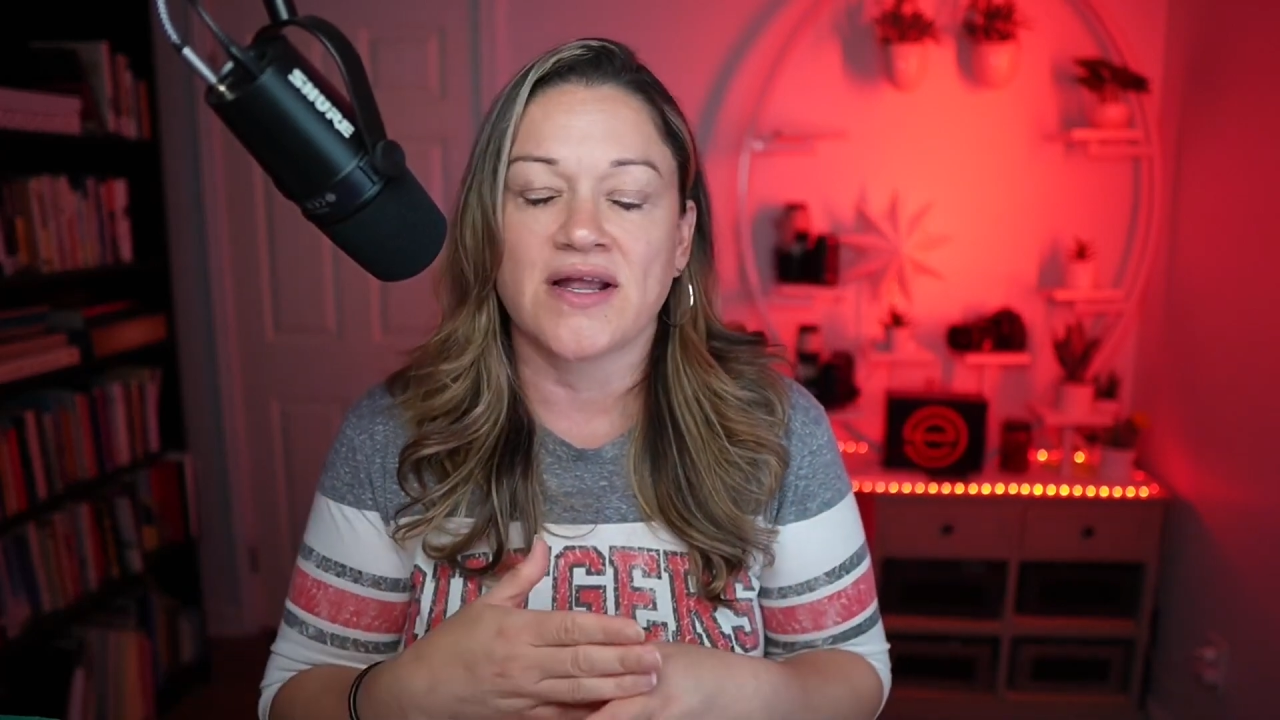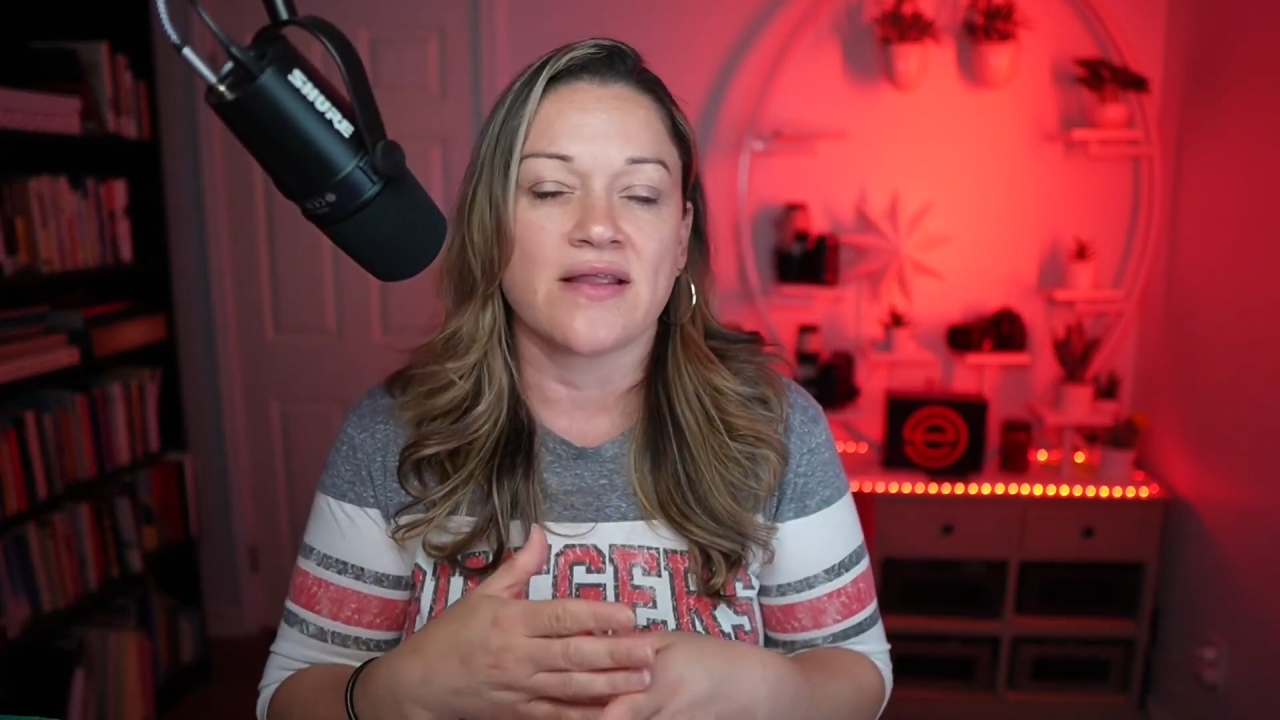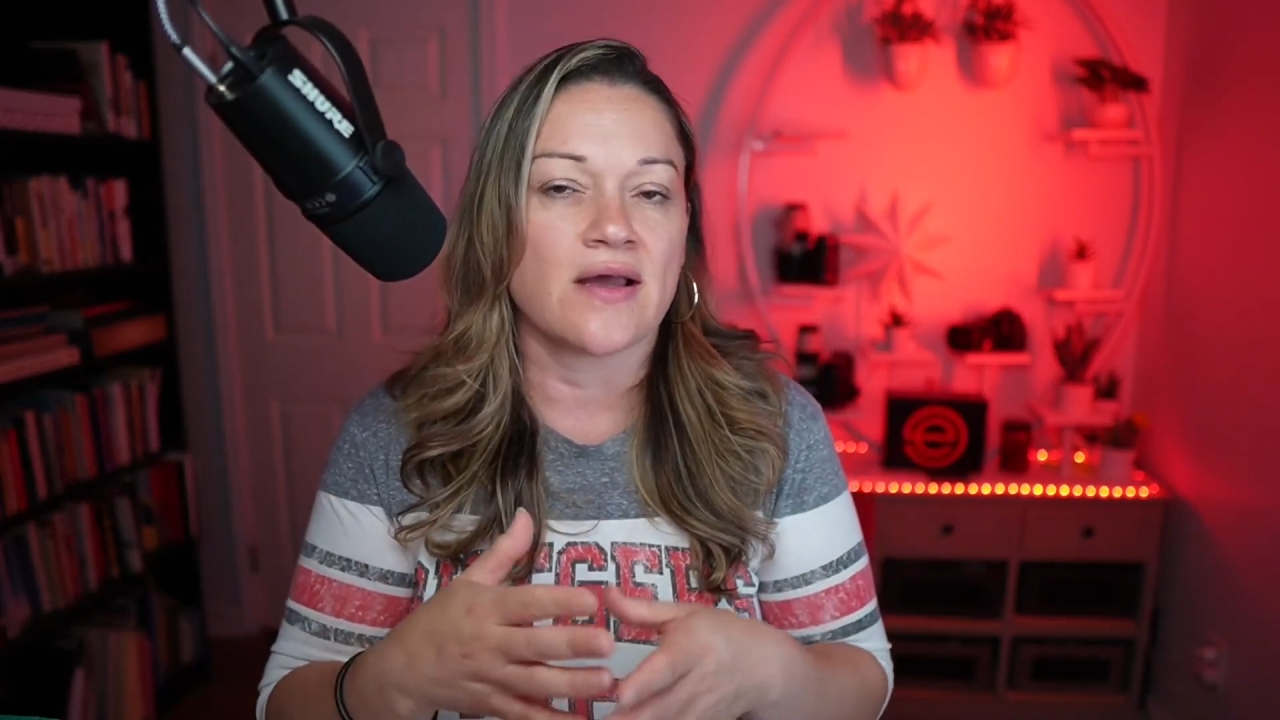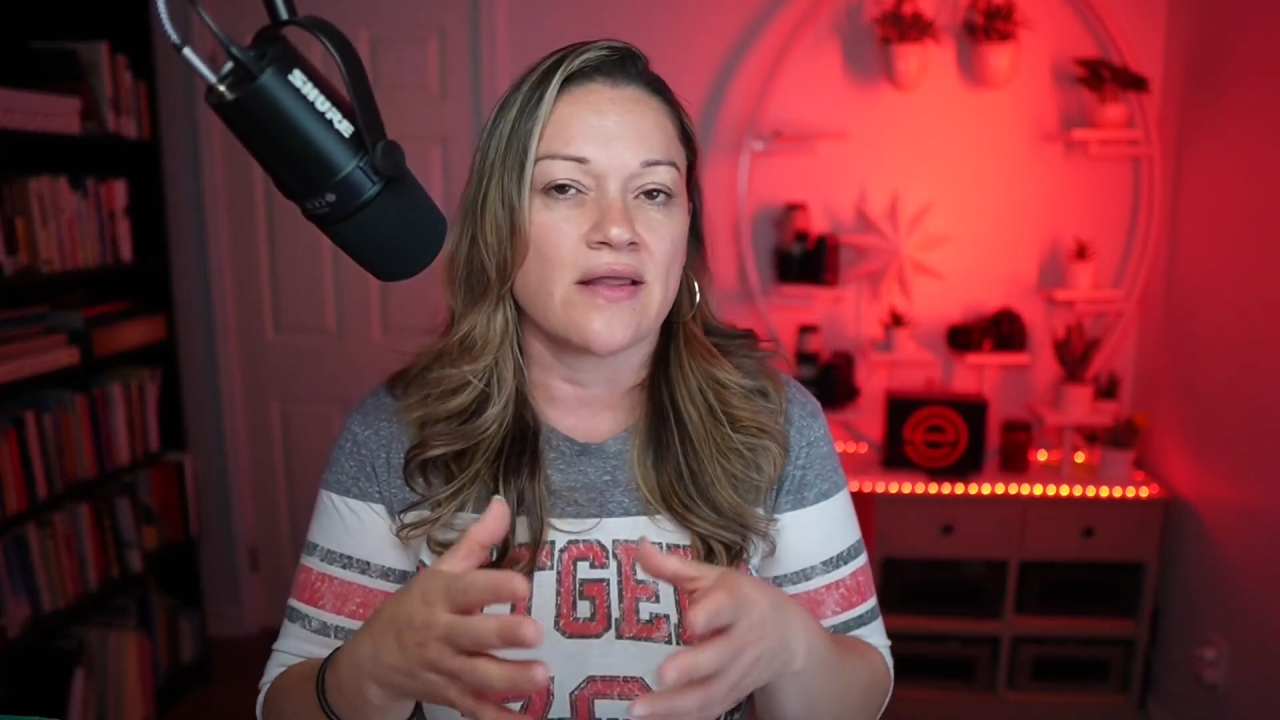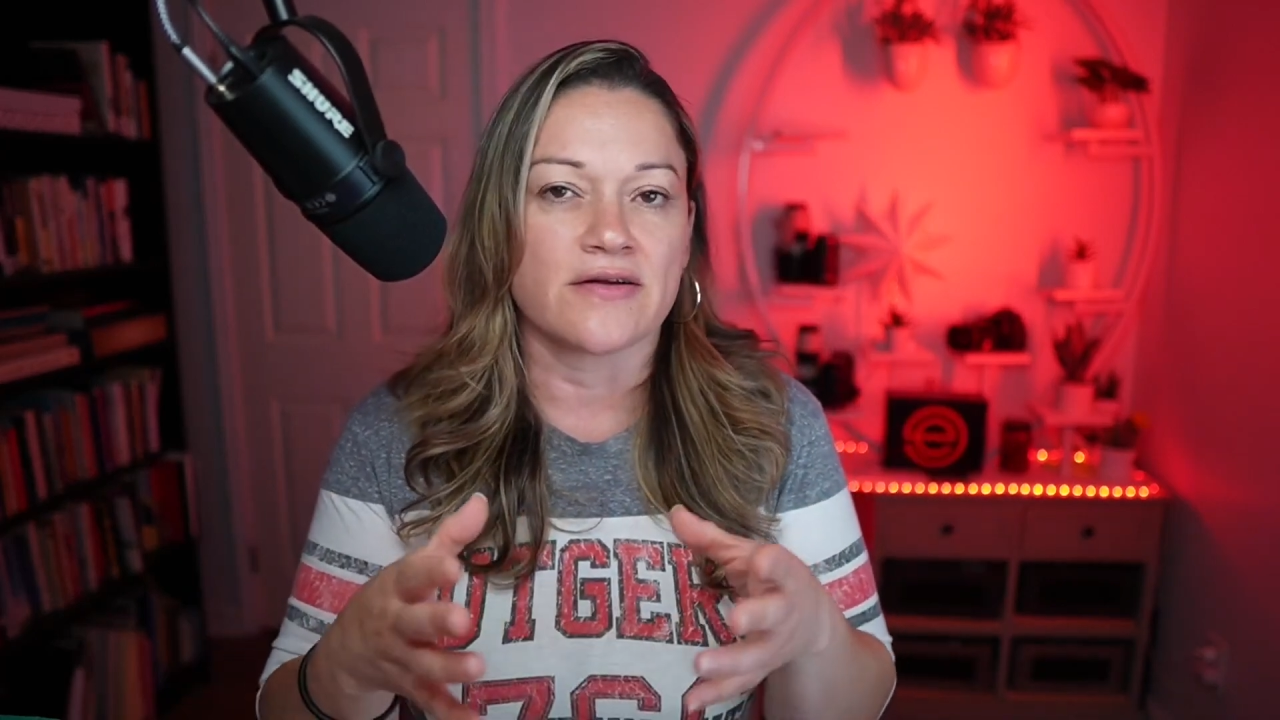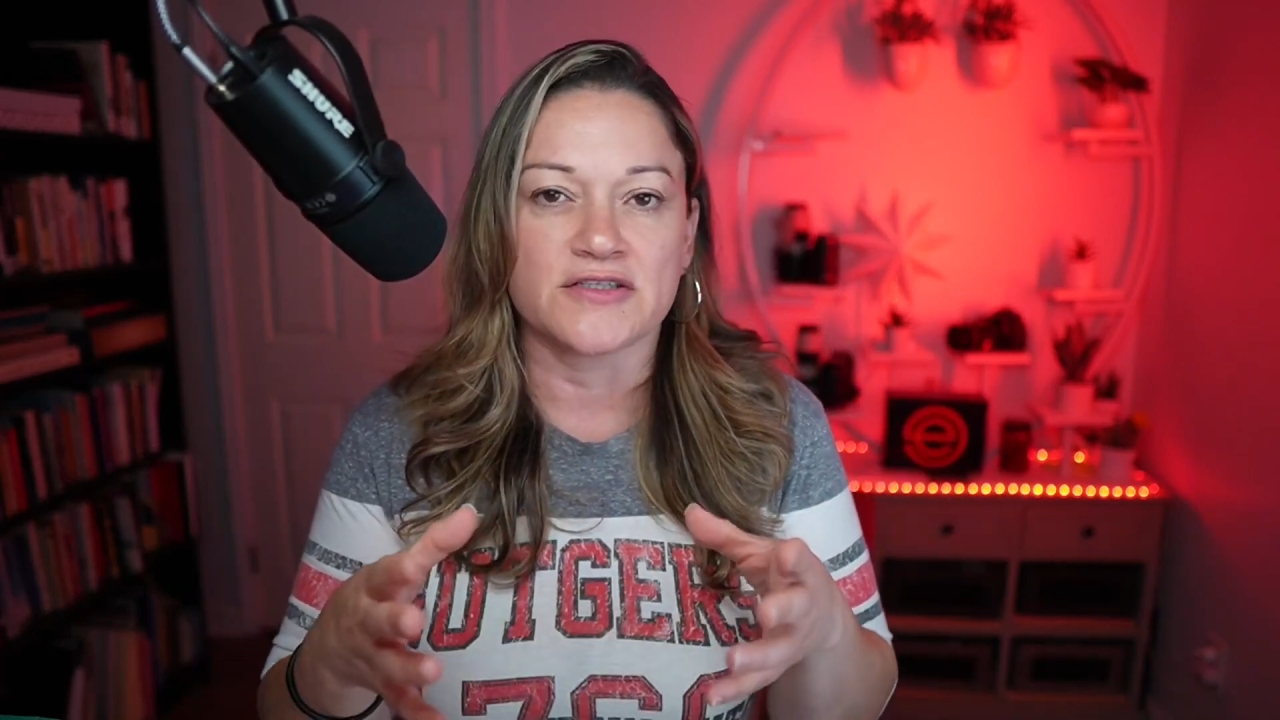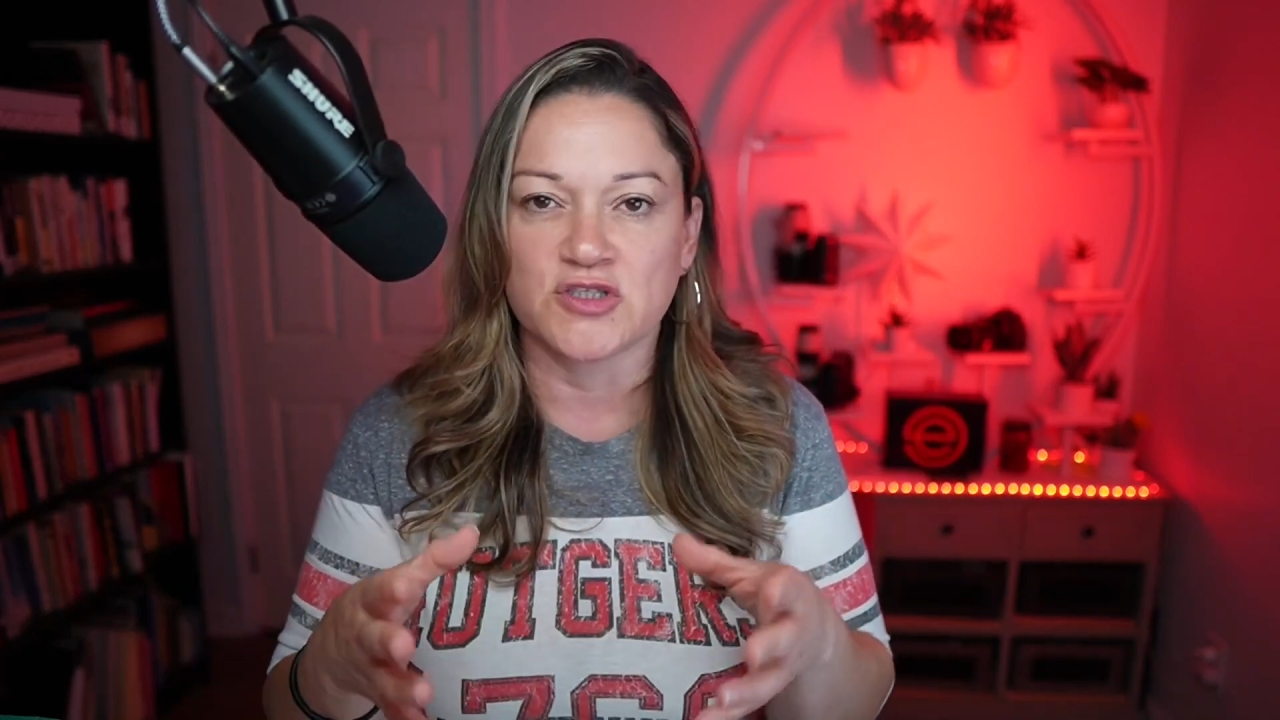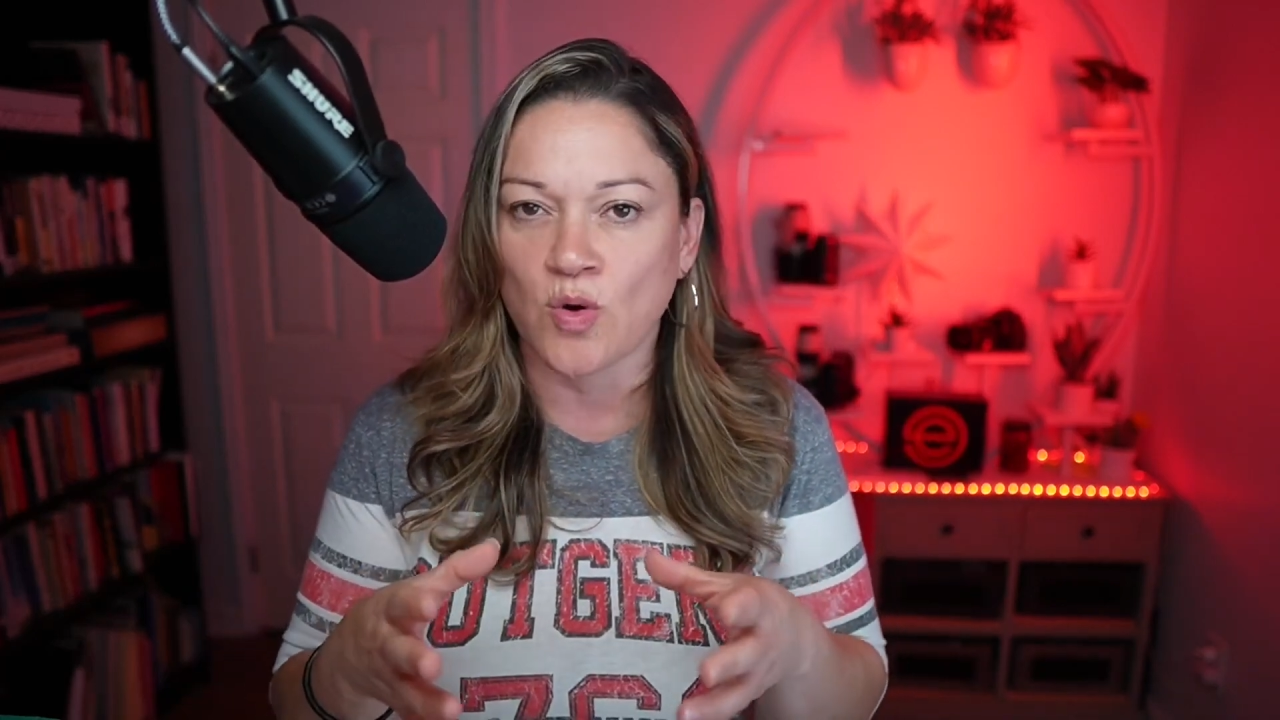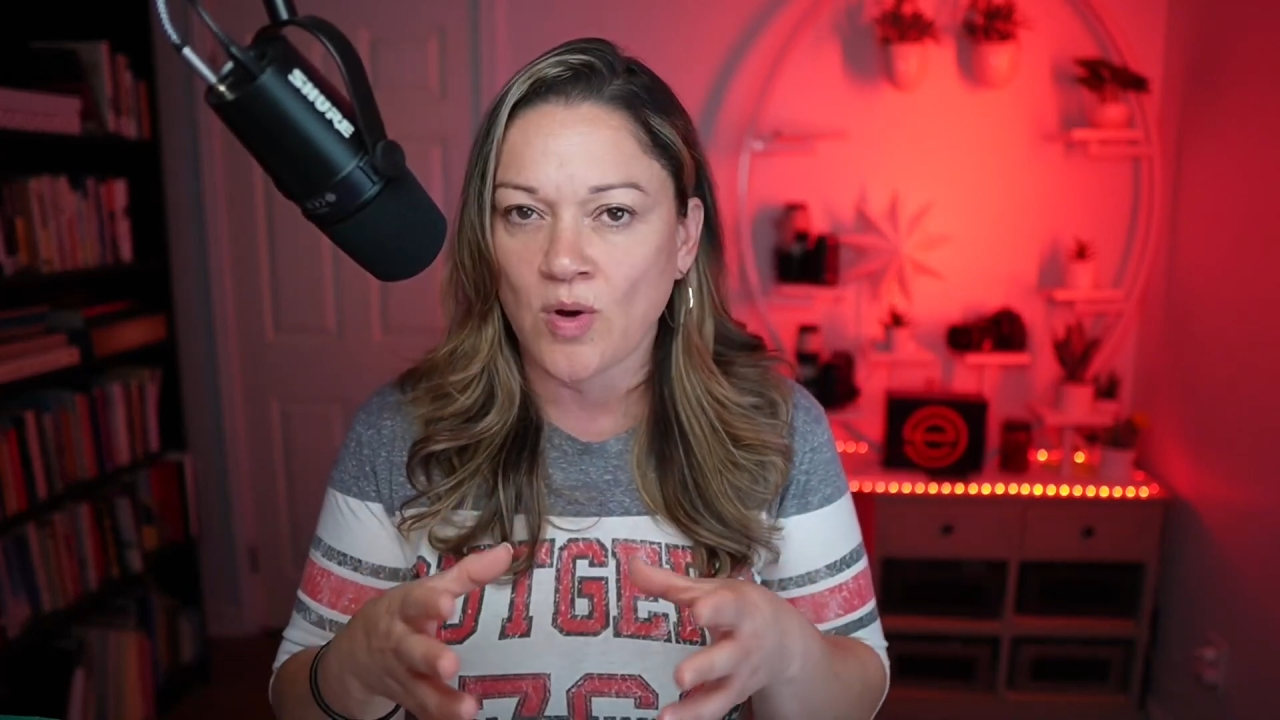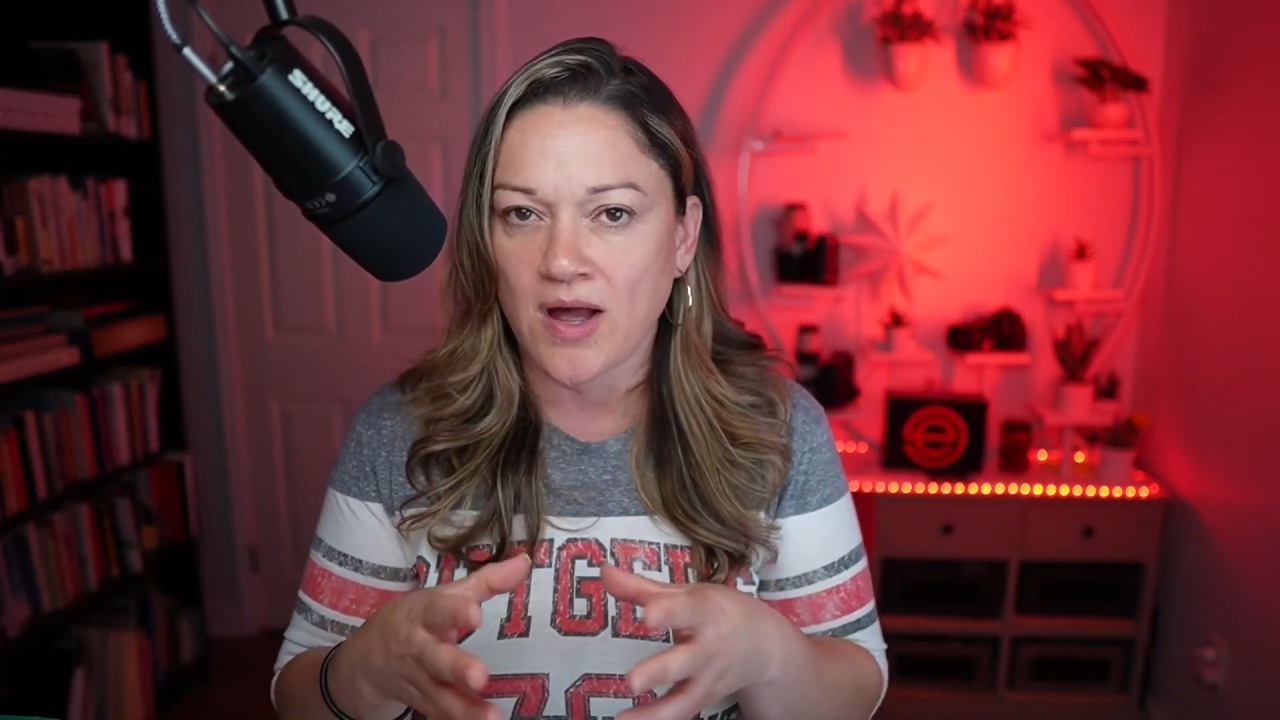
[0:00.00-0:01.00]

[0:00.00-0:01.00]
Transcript: and the other don't